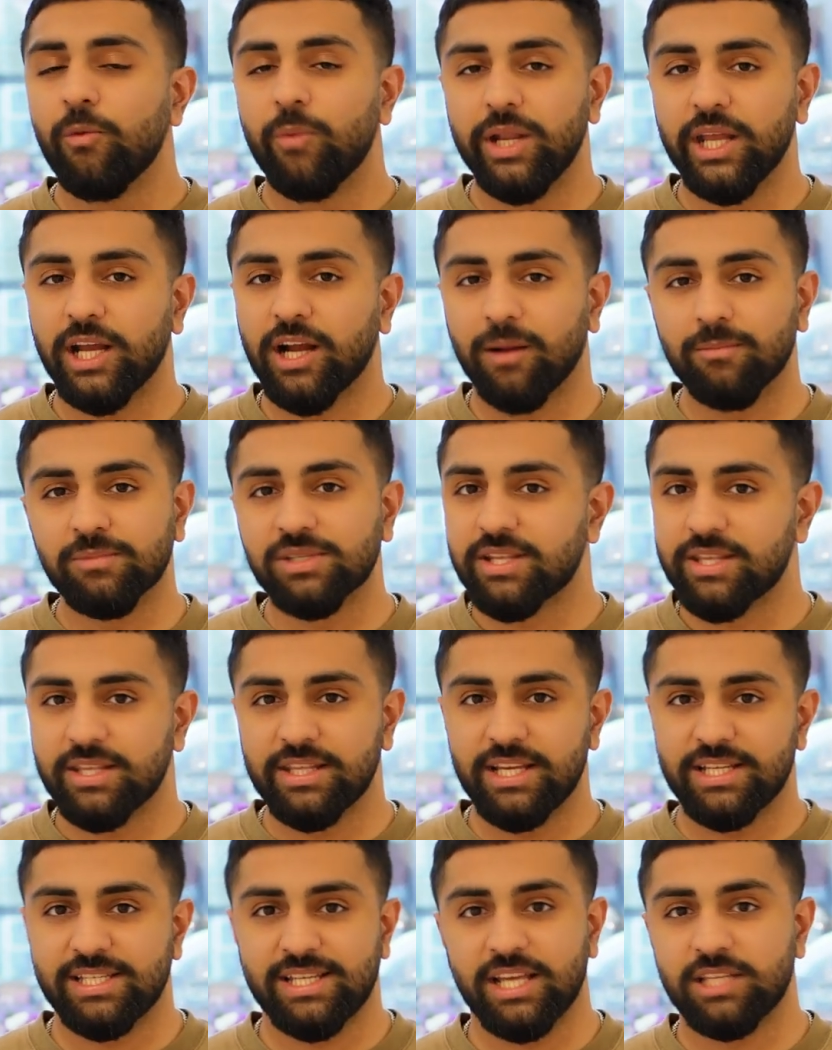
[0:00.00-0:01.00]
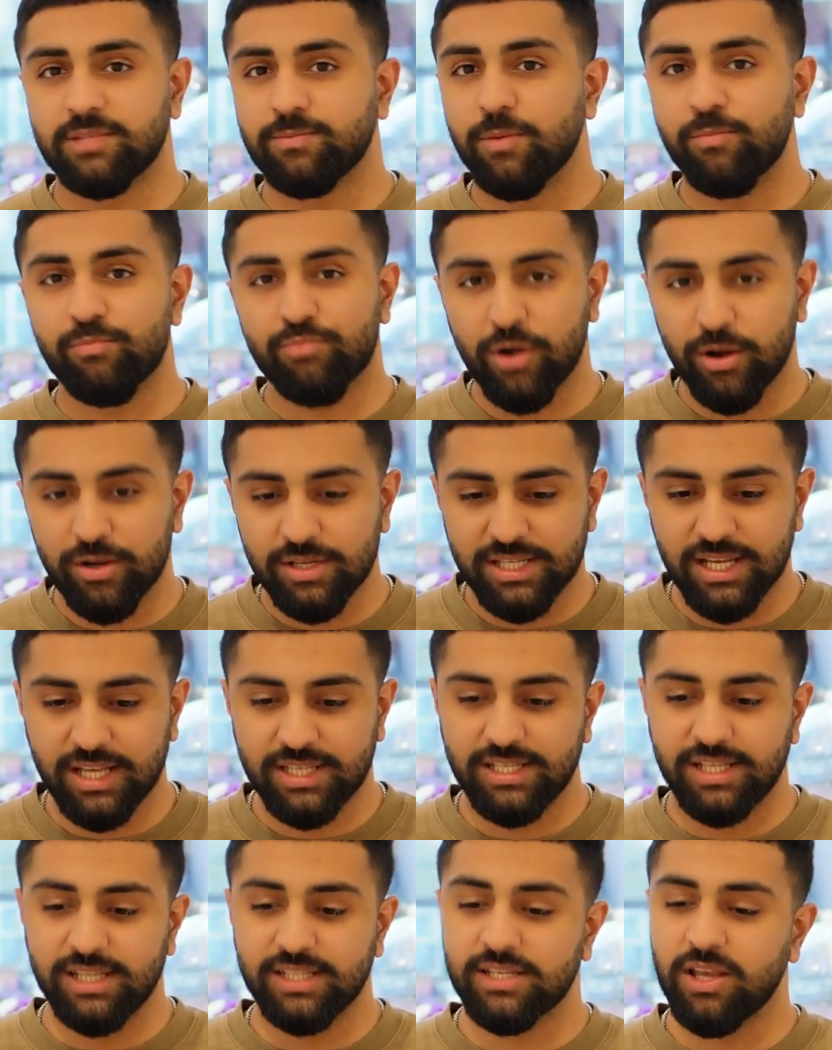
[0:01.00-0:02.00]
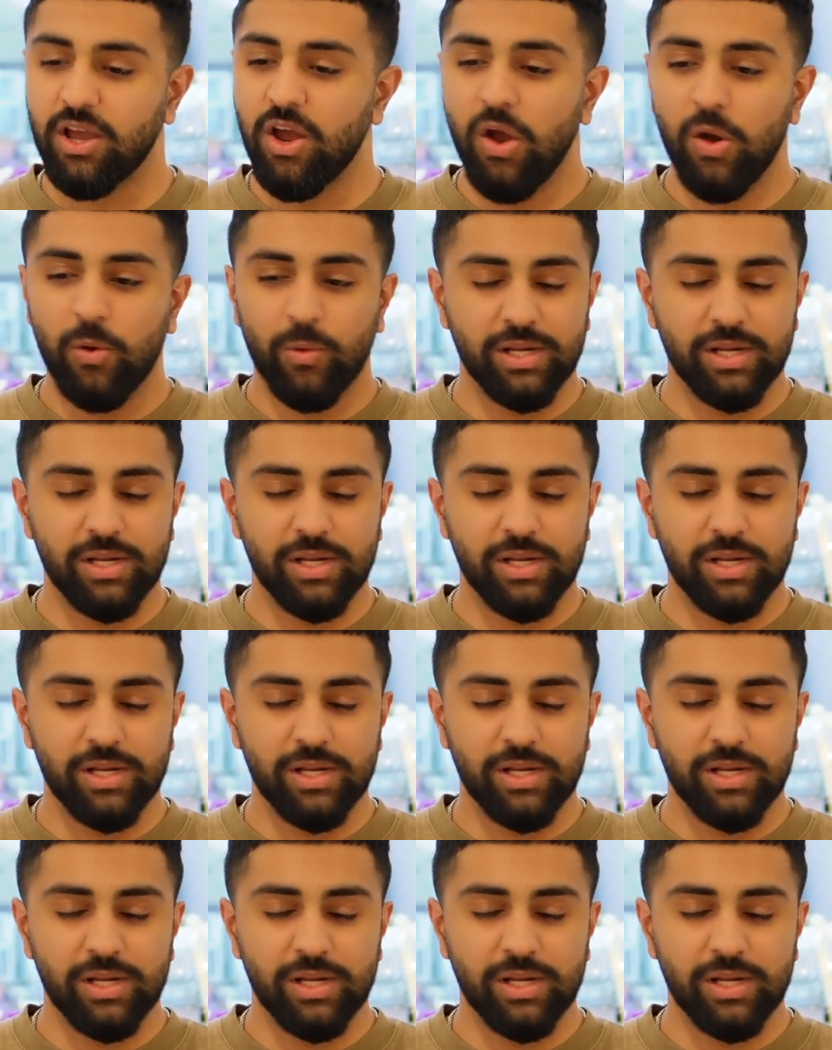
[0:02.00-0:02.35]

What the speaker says: when it comes to the assessment processes,